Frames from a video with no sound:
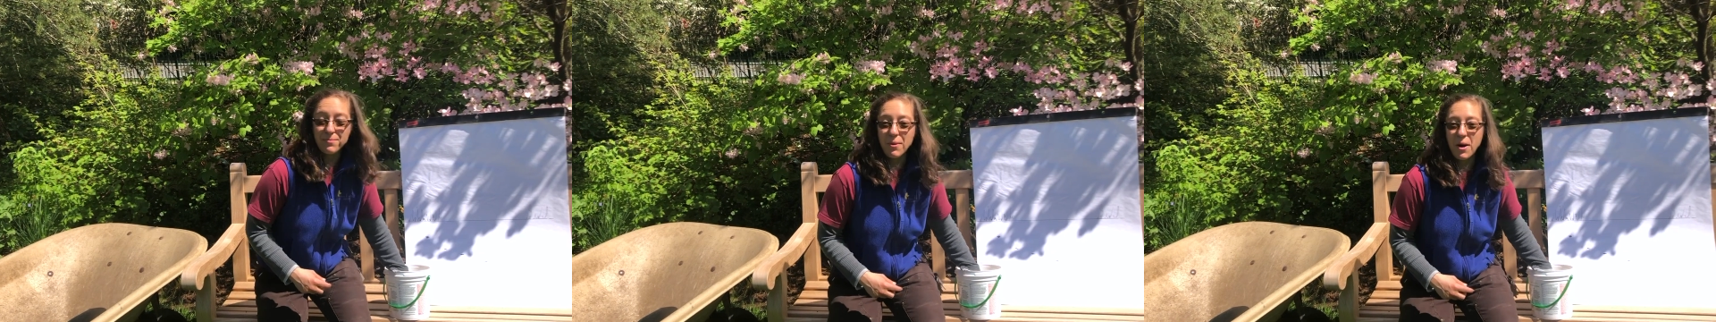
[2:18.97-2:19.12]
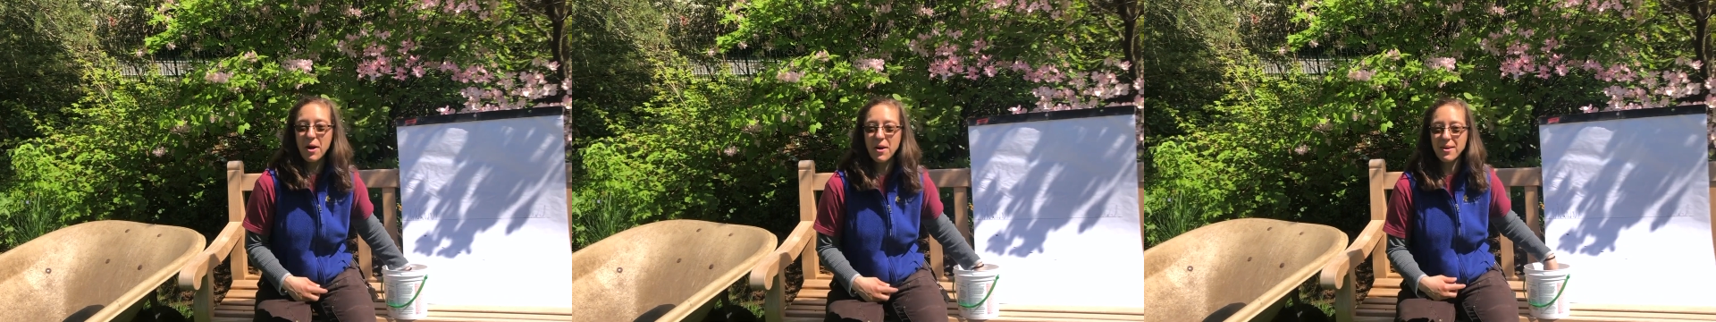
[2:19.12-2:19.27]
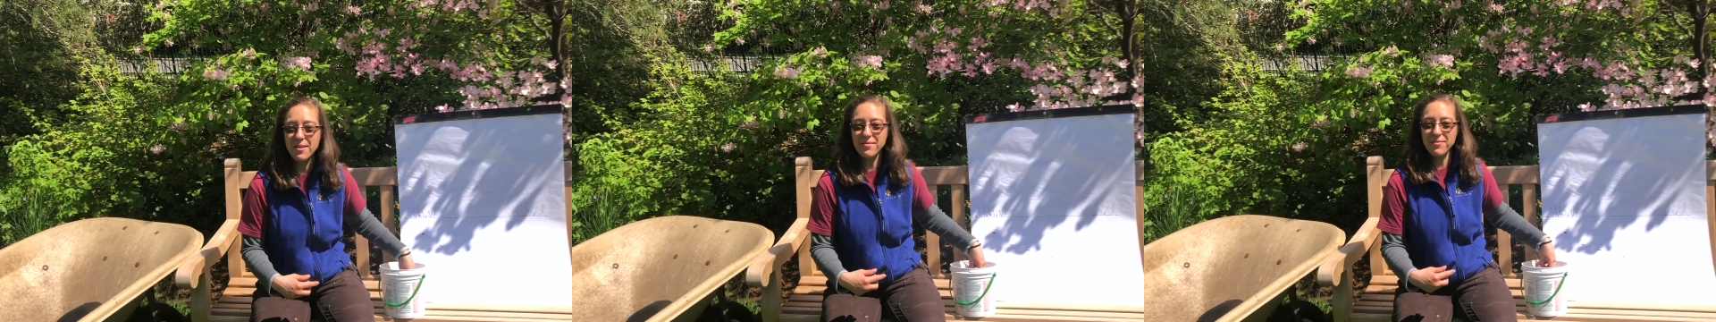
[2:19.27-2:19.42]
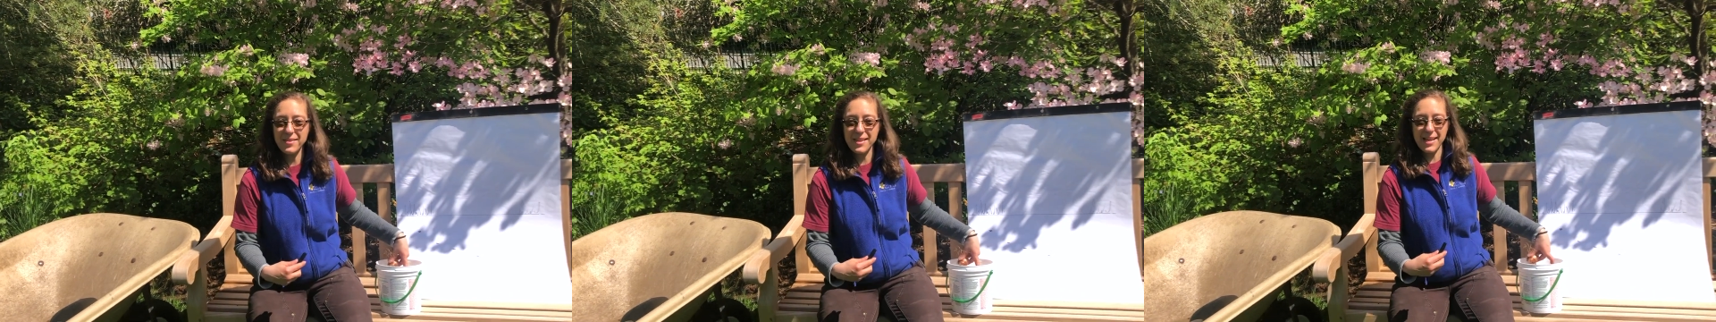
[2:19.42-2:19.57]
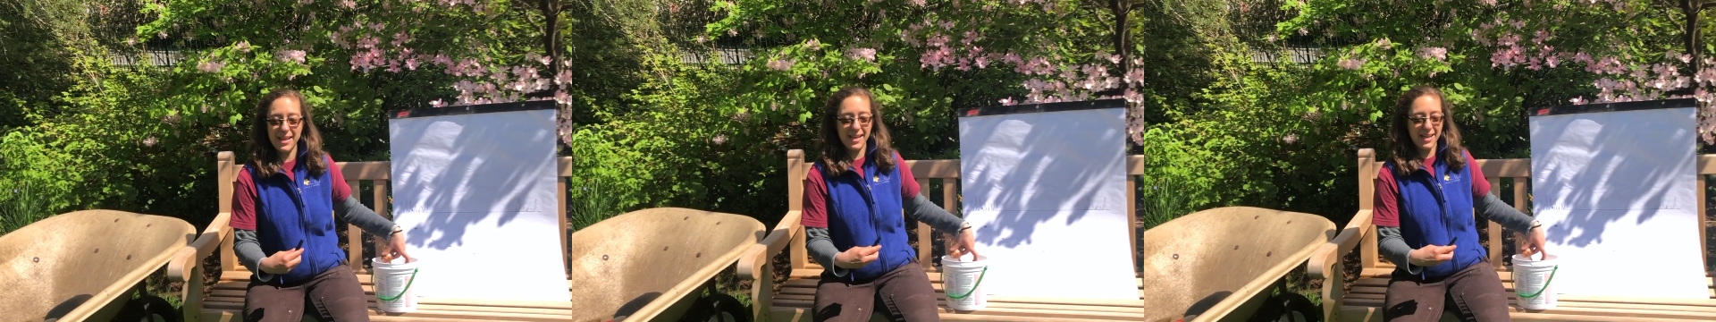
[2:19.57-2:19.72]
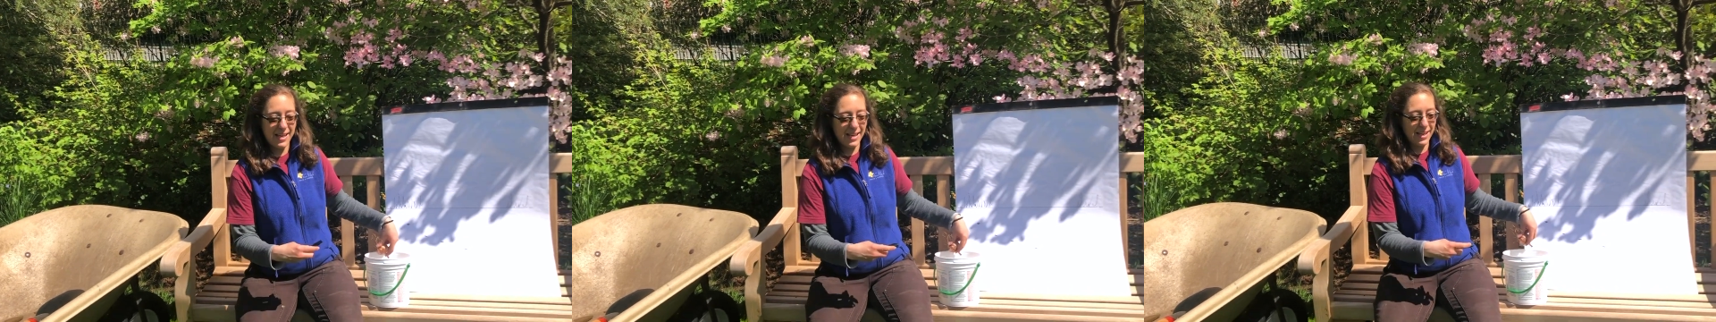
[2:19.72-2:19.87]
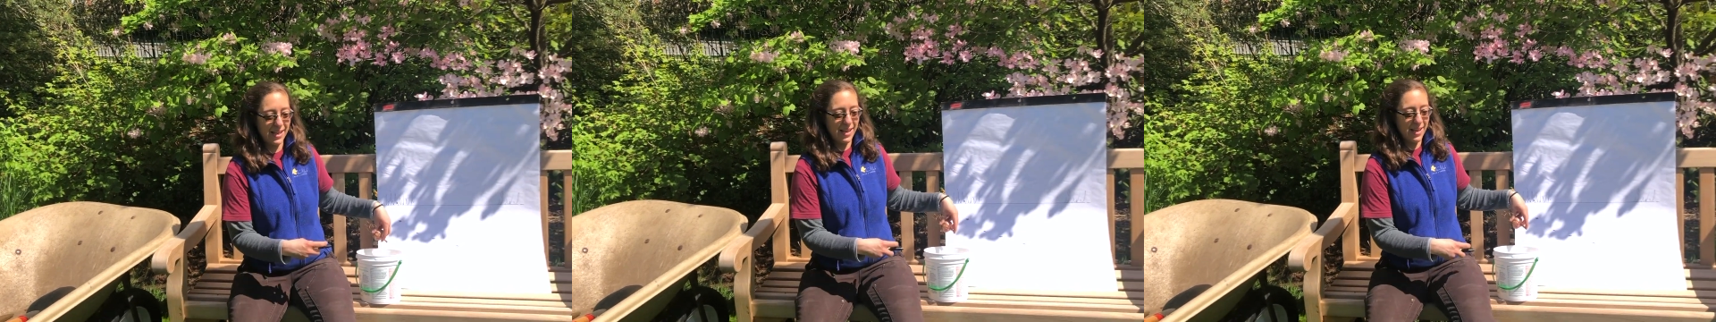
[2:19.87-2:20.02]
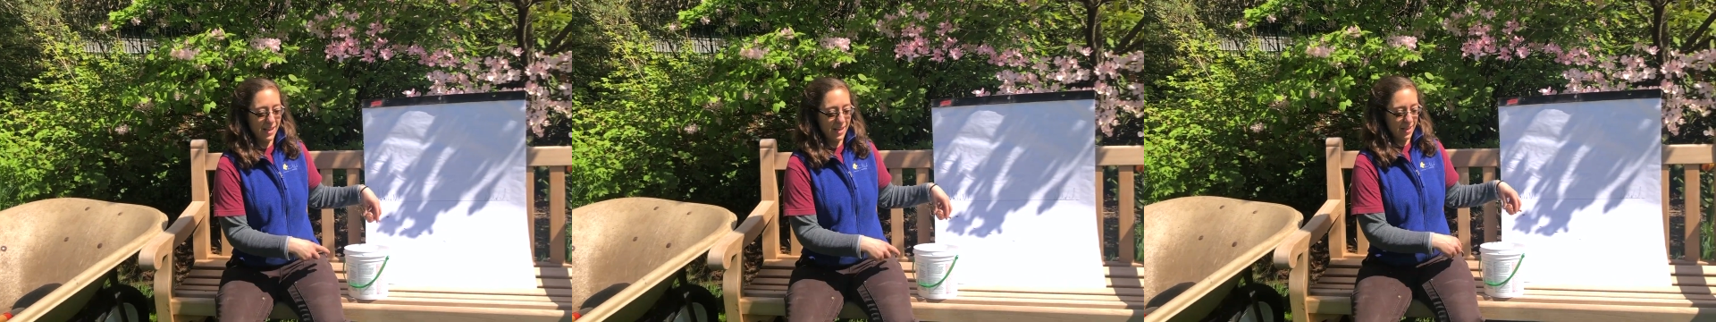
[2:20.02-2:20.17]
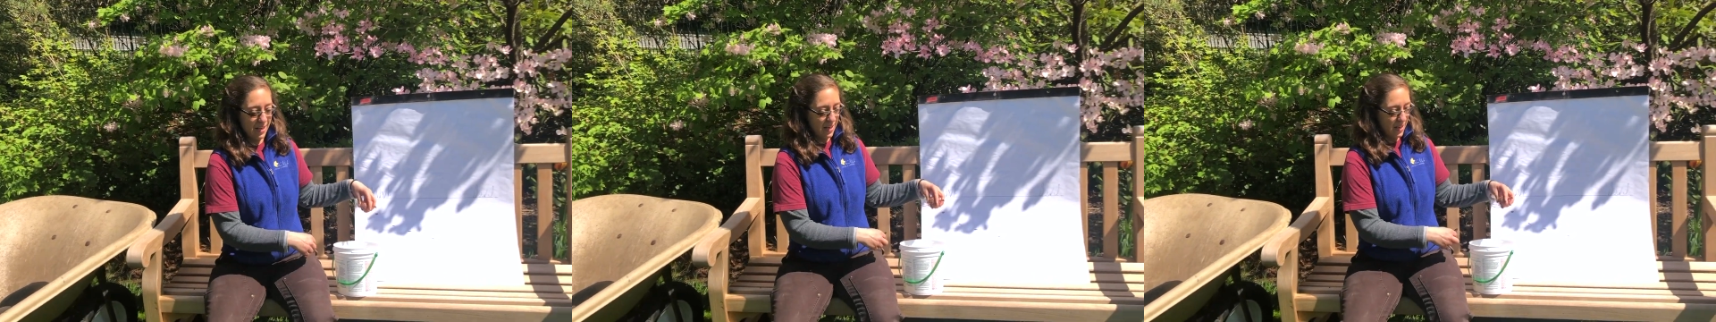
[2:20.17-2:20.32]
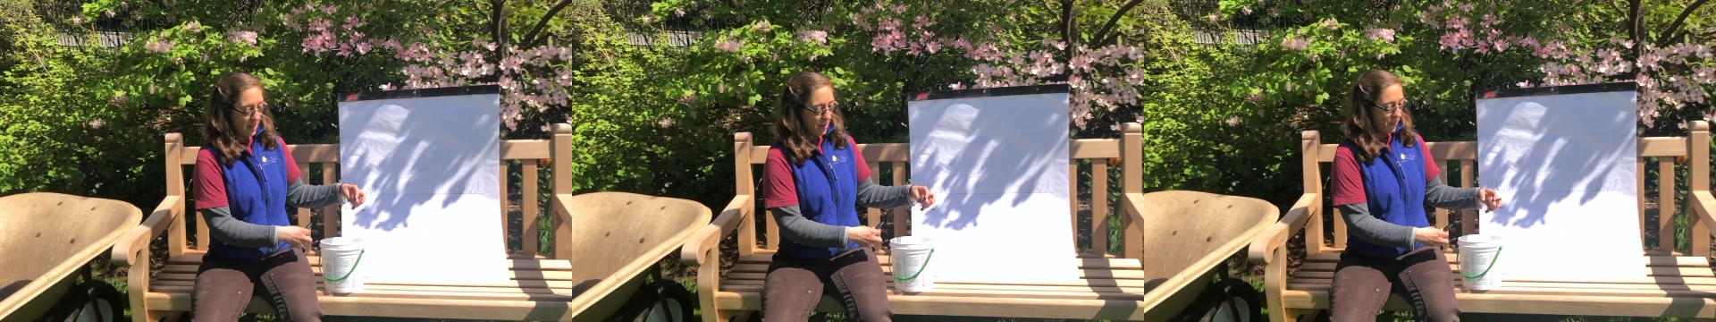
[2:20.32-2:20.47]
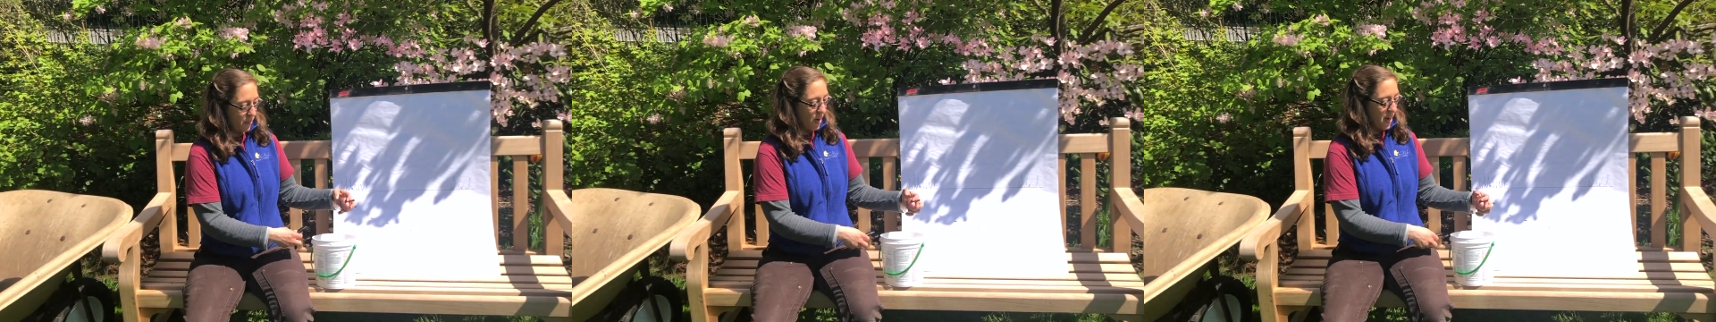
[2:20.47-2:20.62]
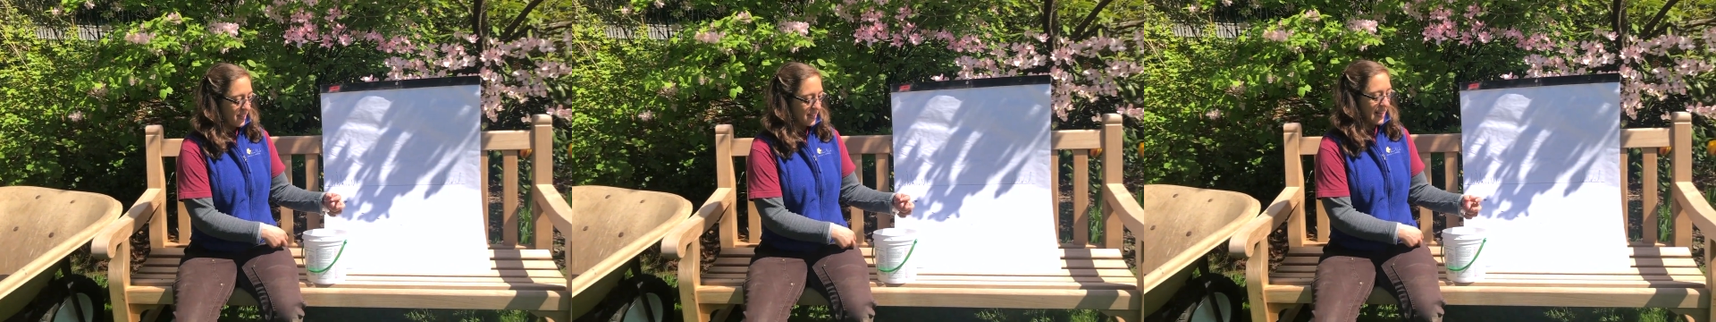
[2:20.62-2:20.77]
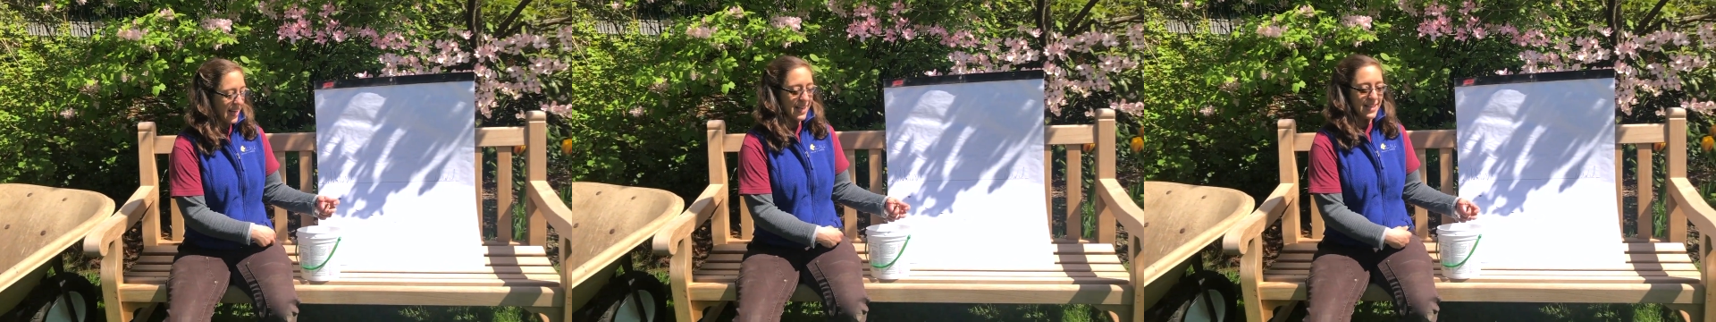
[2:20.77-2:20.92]
part of the
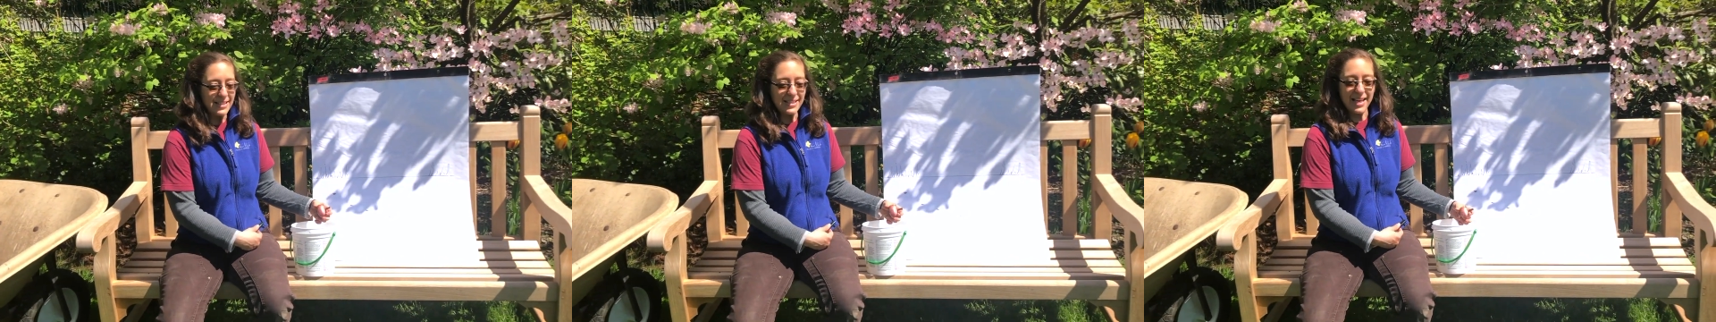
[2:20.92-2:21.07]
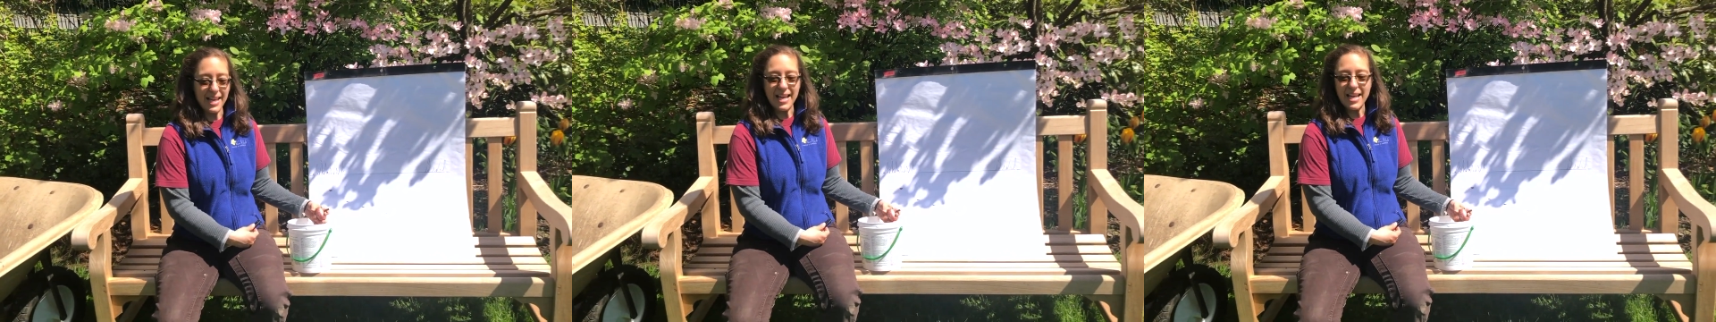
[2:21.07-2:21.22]
process